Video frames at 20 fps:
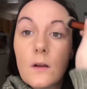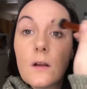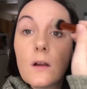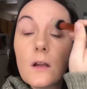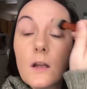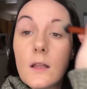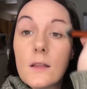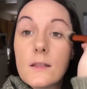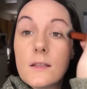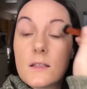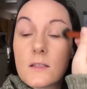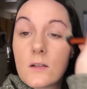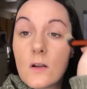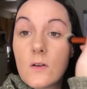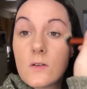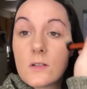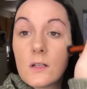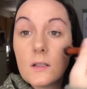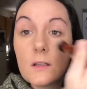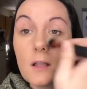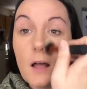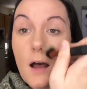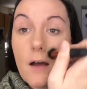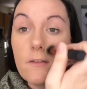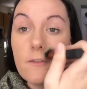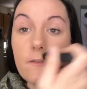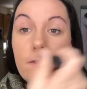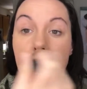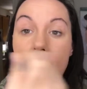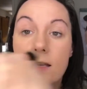And this goes a lot
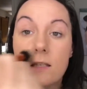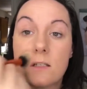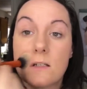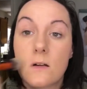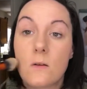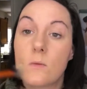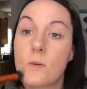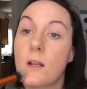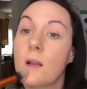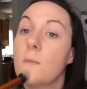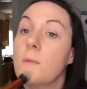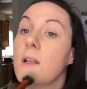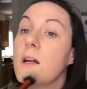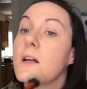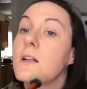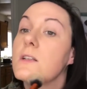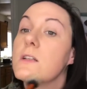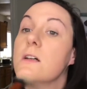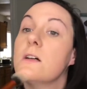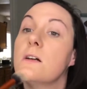faster when I'm not